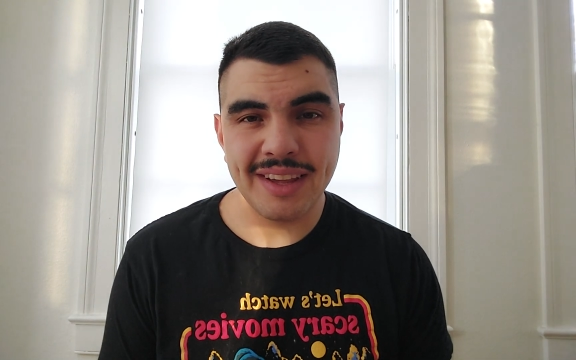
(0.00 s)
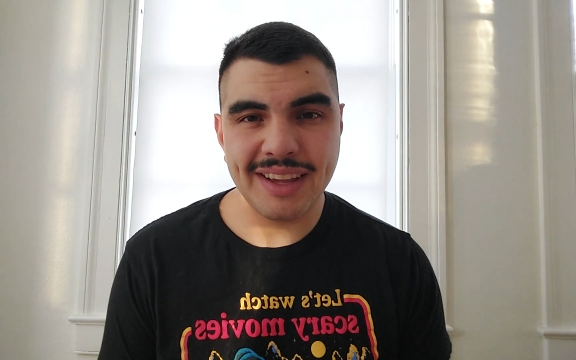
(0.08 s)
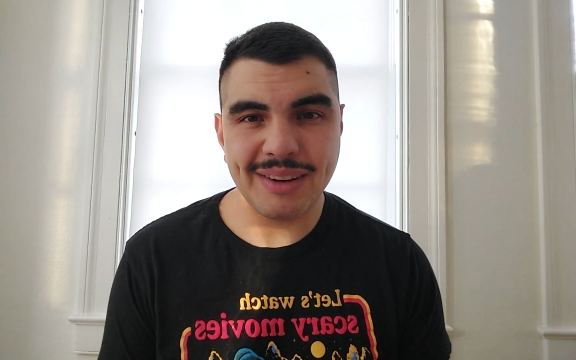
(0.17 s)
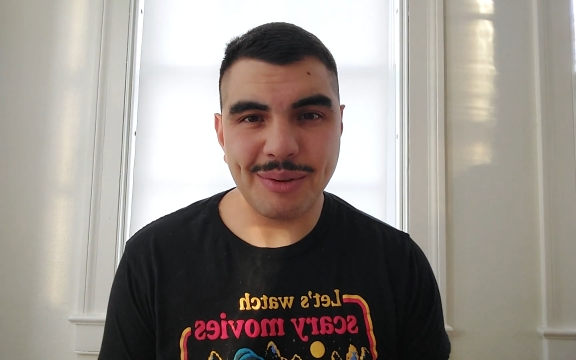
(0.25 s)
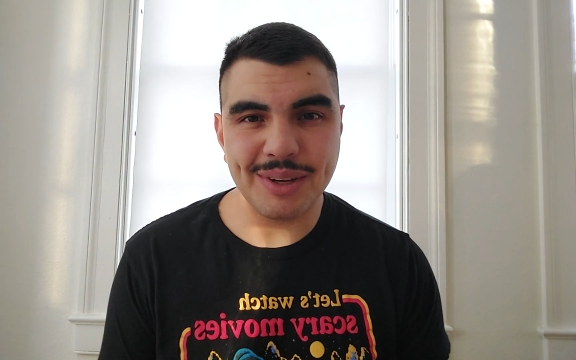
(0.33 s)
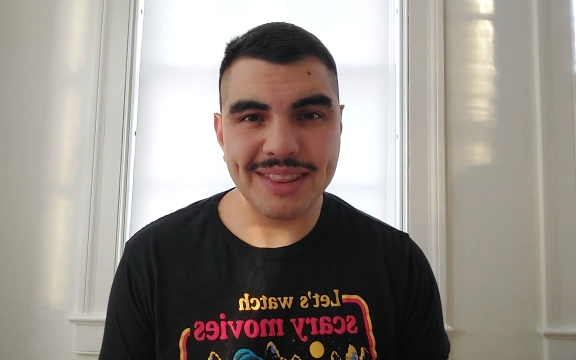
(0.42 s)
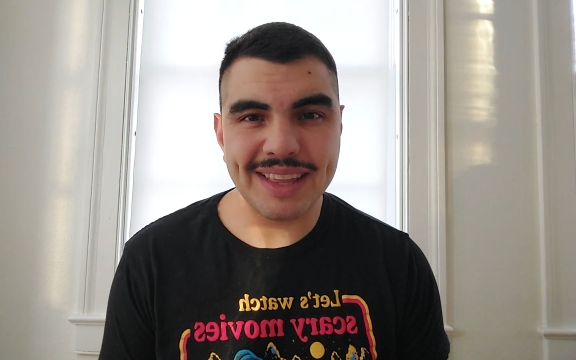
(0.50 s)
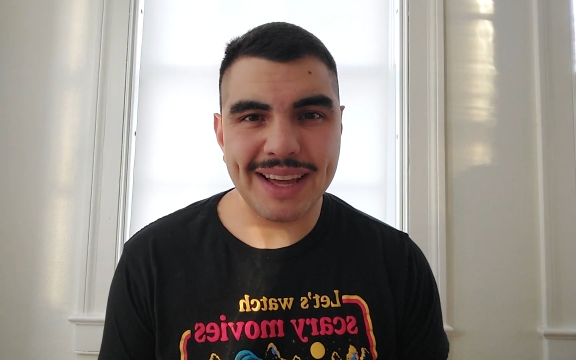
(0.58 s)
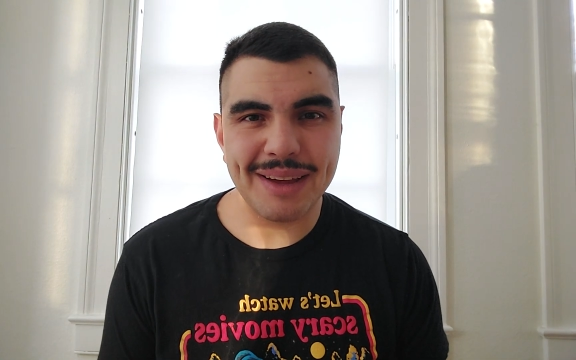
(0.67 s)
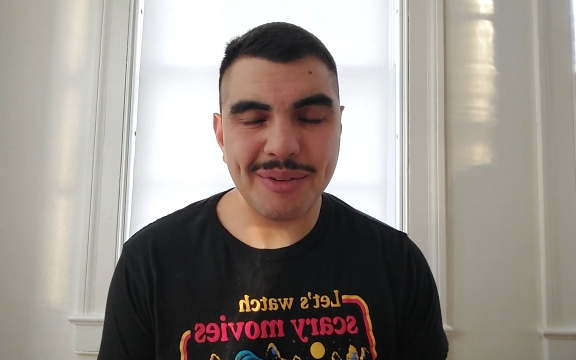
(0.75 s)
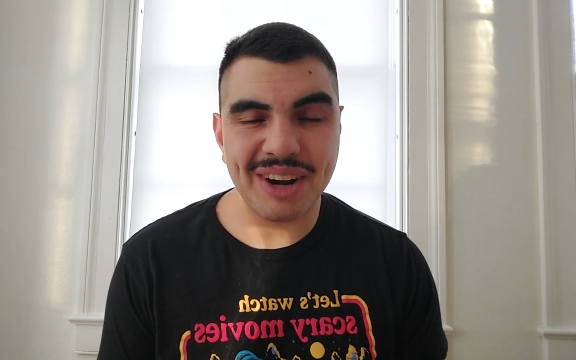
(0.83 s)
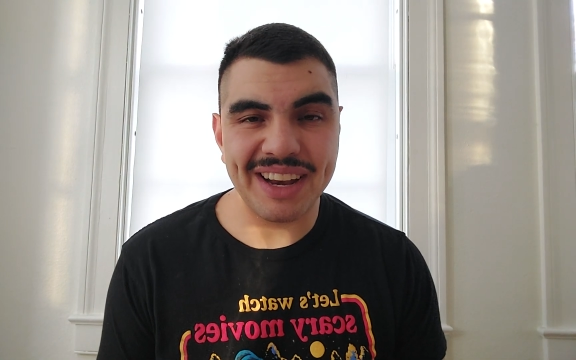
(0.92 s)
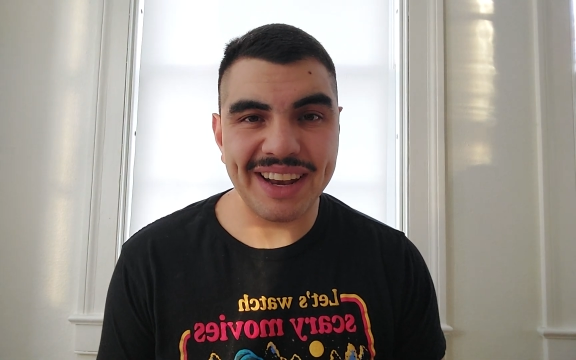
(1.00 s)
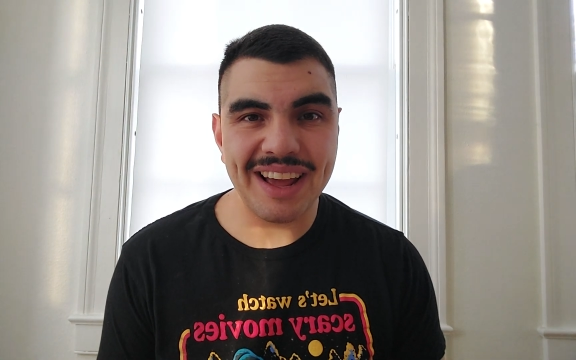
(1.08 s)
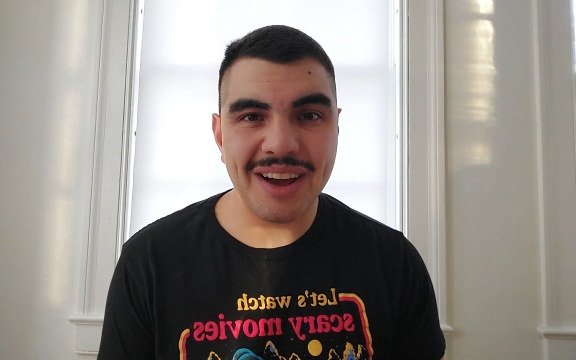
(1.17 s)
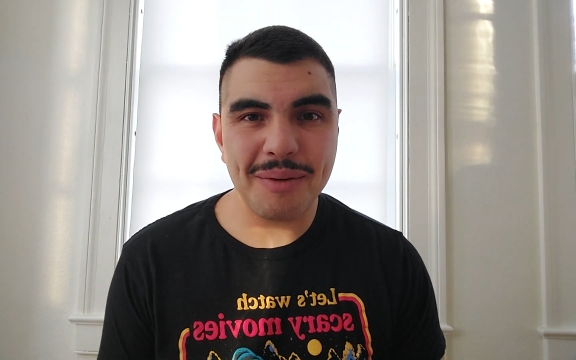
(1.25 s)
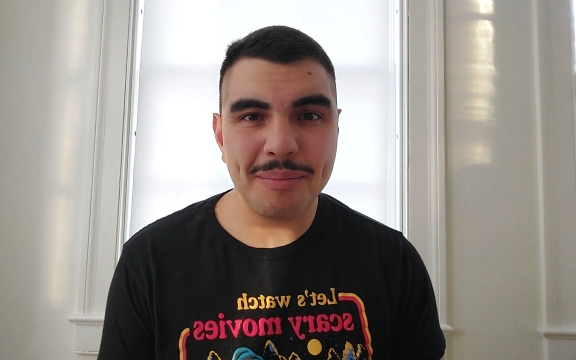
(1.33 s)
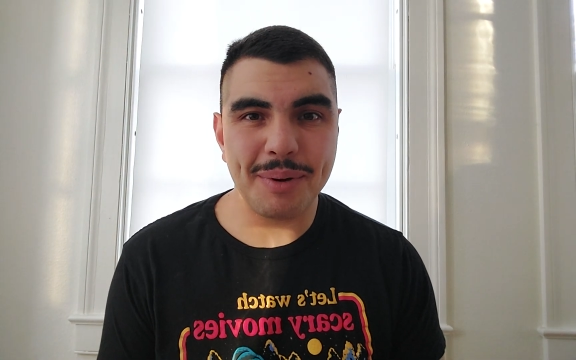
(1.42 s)
with that right
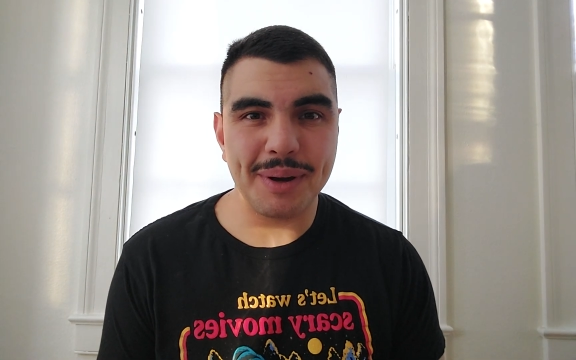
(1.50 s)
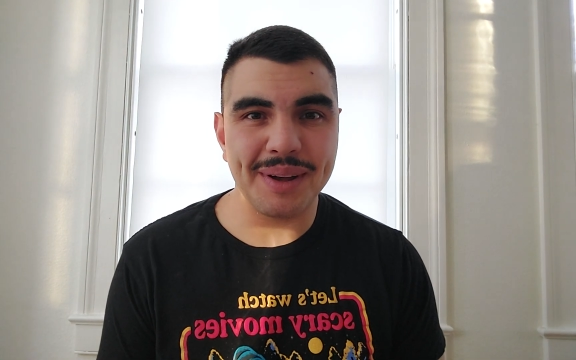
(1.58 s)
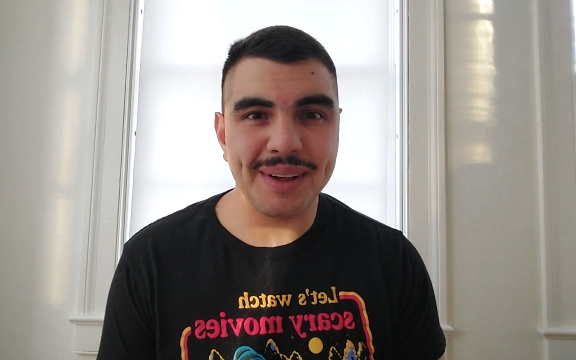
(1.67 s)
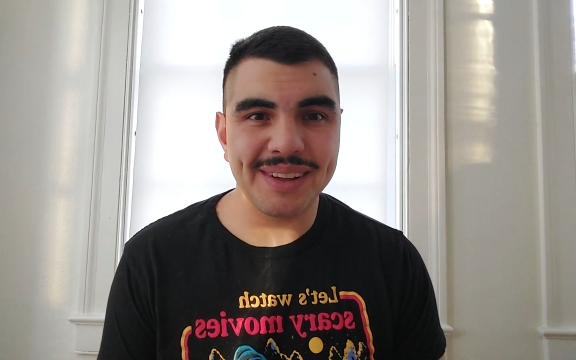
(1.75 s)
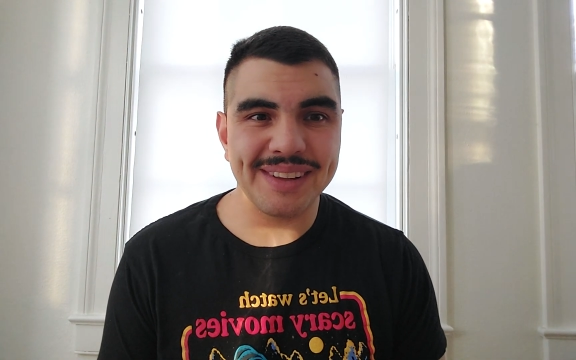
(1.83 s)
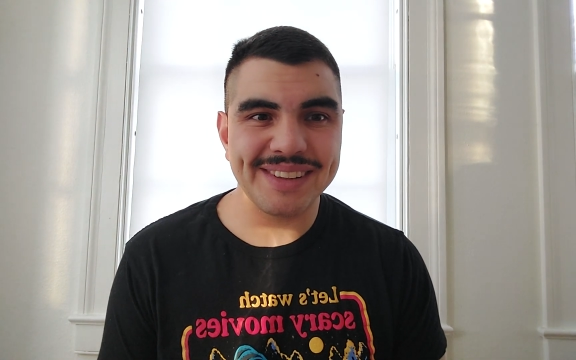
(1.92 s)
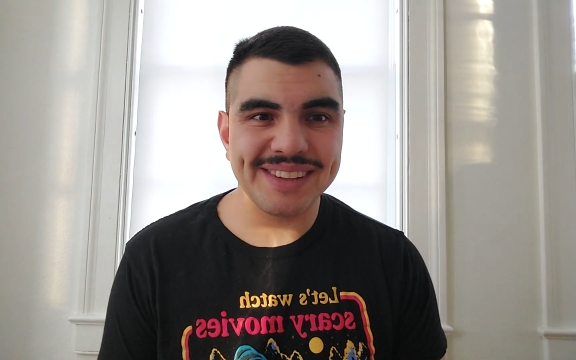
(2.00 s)
now, but